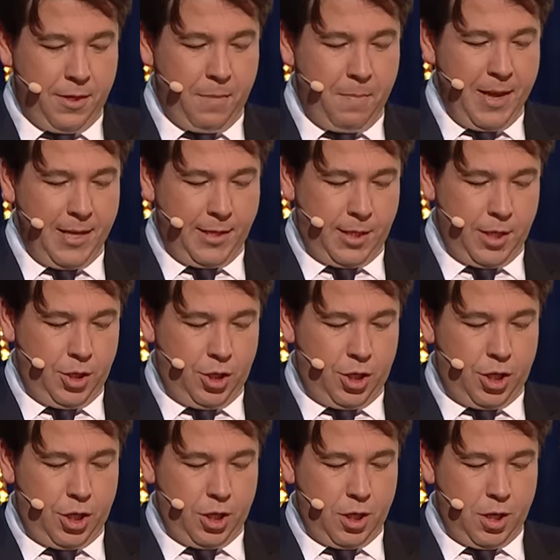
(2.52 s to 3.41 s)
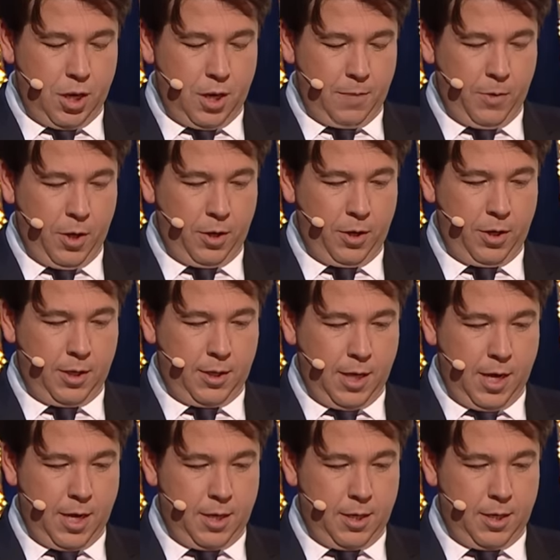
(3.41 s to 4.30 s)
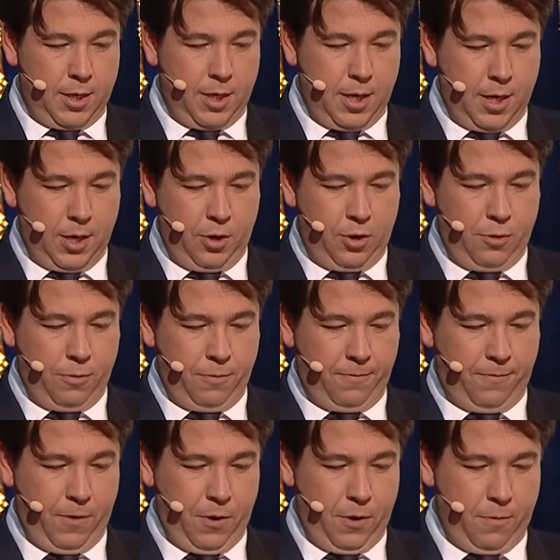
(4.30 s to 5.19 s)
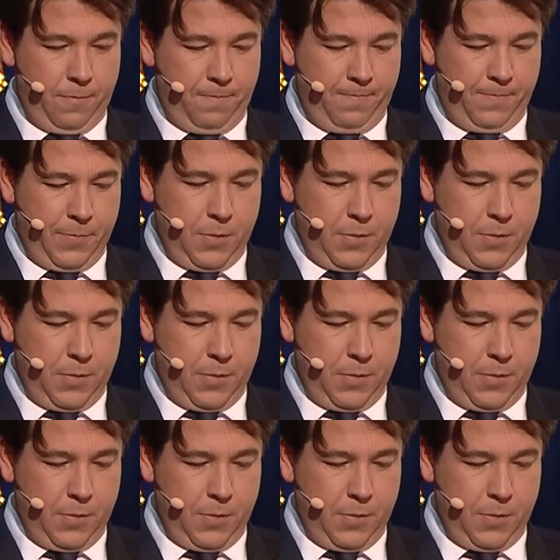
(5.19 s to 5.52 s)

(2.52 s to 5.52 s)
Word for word: The message I'm going to send into your phone